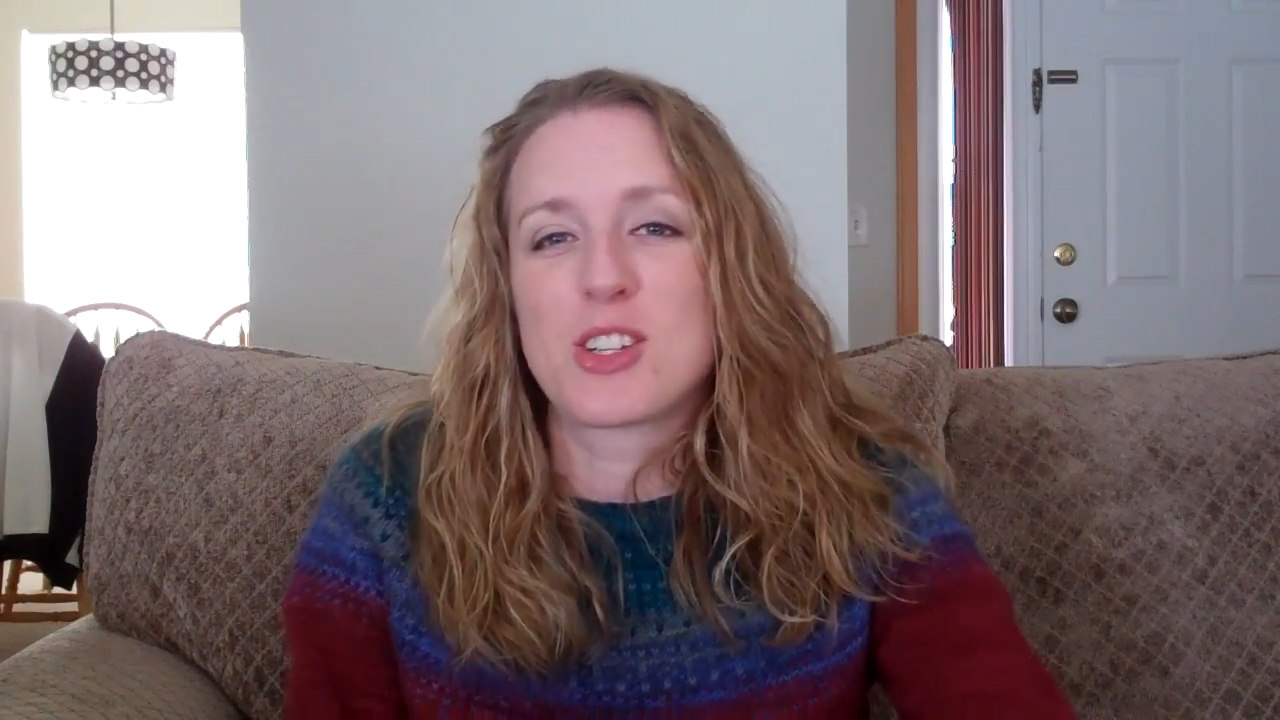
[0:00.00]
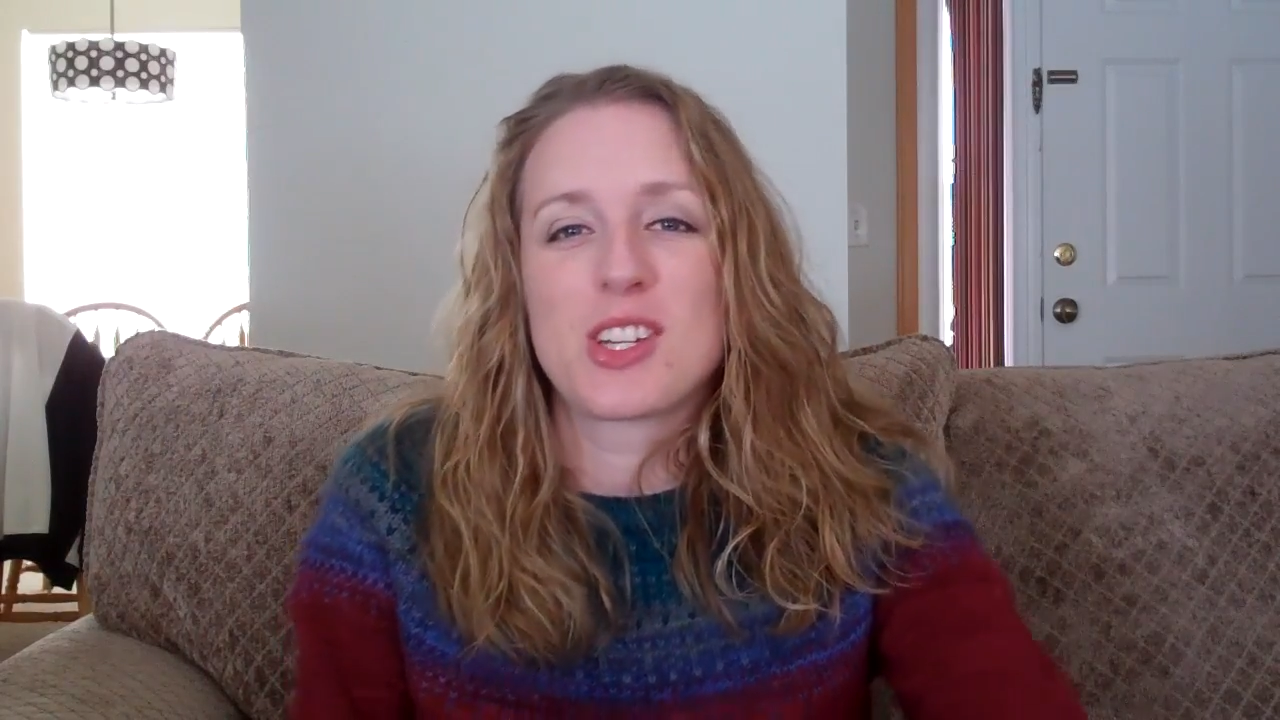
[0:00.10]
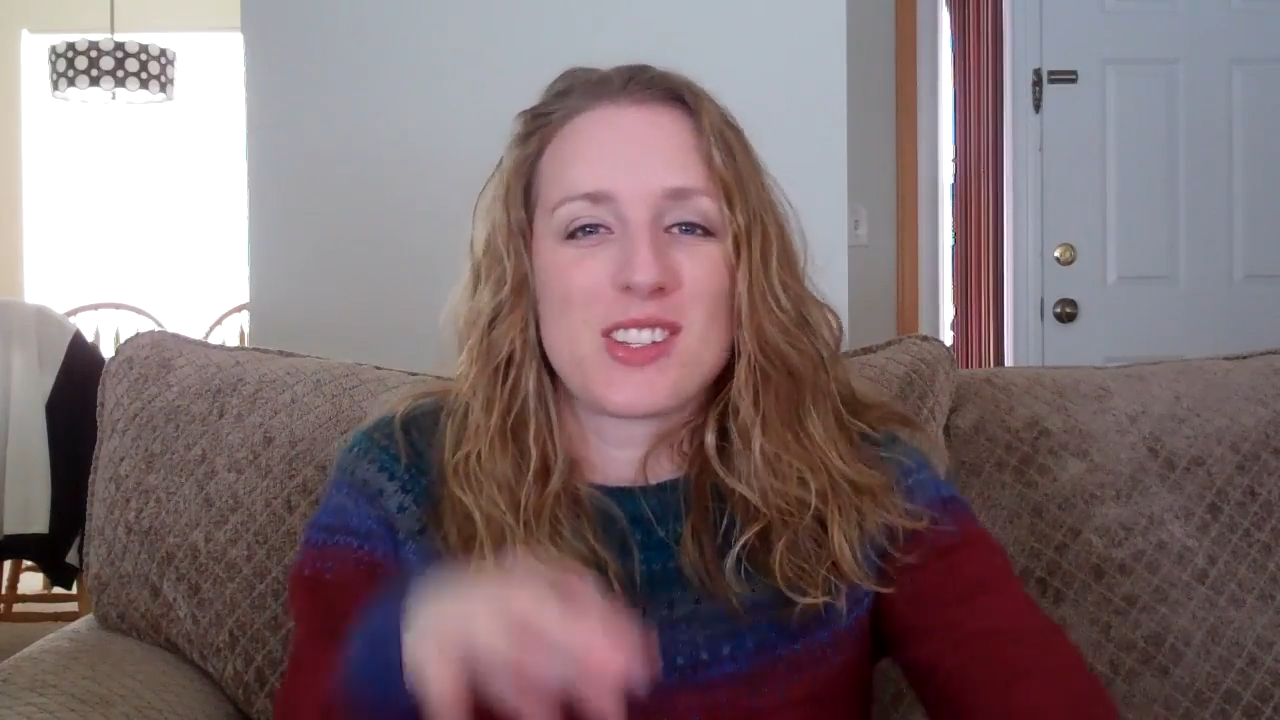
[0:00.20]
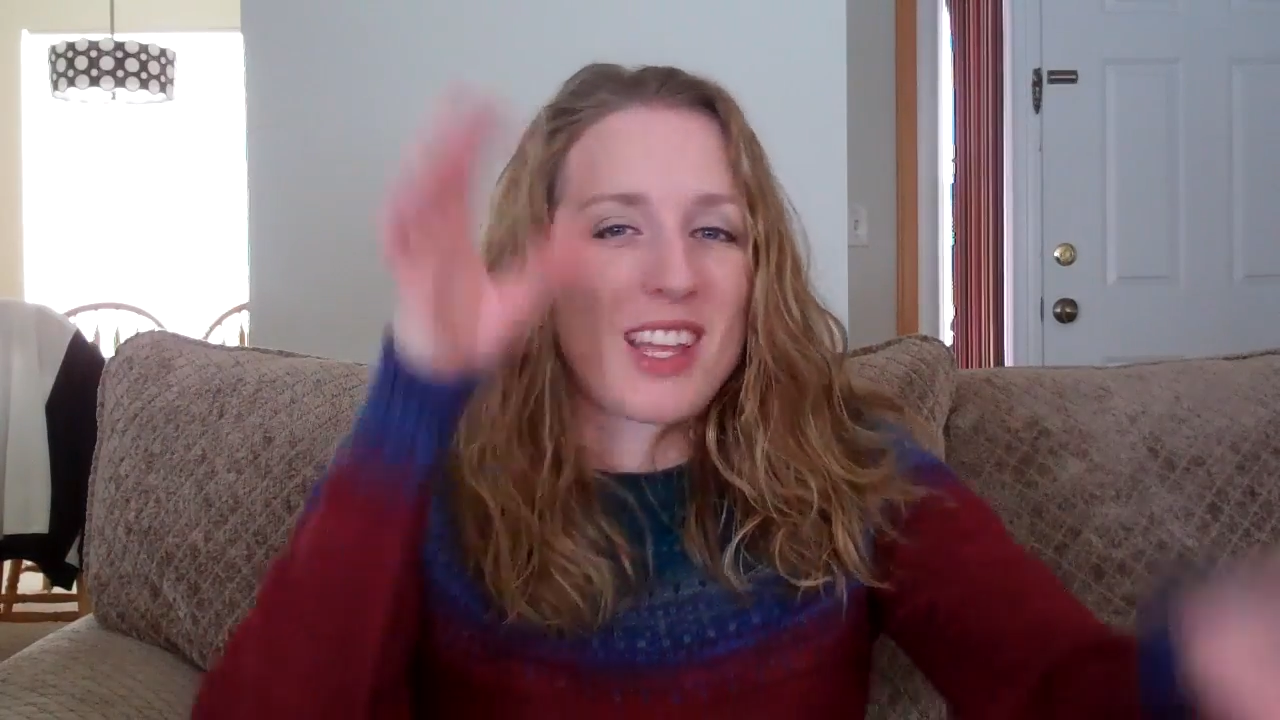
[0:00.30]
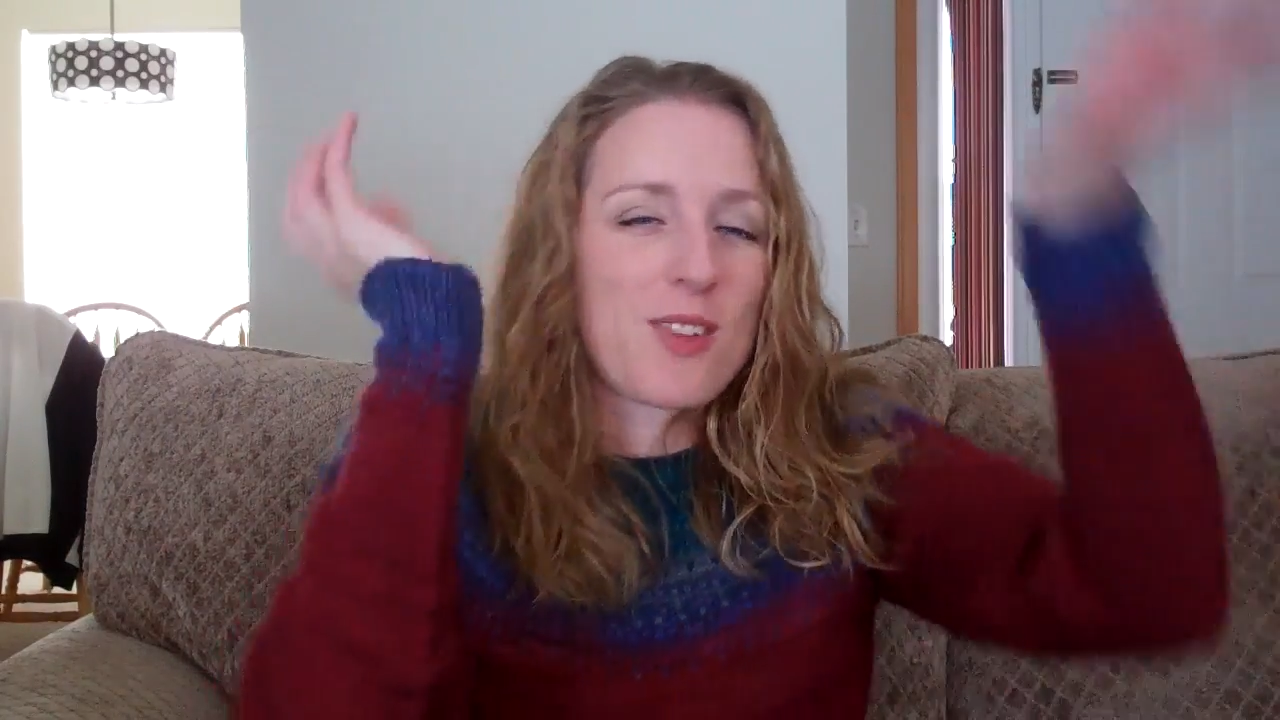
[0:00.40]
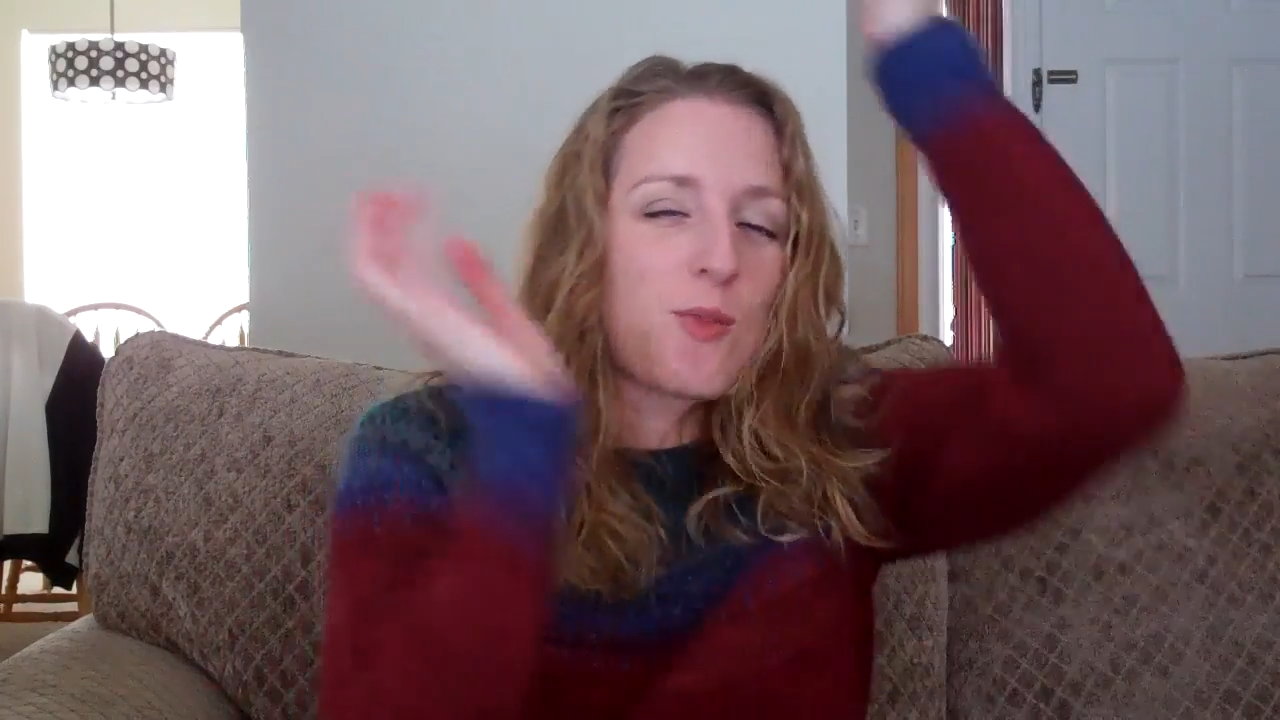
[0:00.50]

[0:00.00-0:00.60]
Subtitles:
she's like